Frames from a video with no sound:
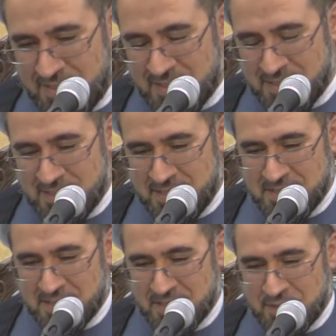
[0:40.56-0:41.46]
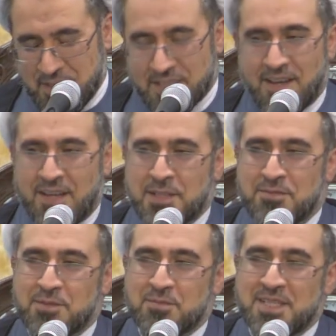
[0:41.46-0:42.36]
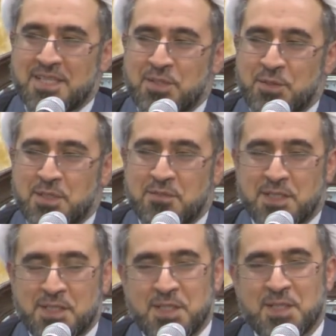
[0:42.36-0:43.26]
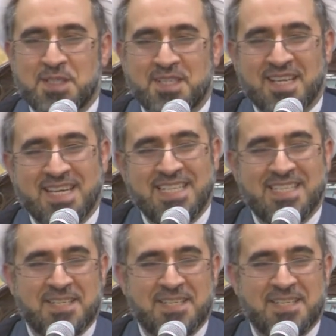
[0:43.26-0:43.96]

This is a great honor for me to be with you tonight.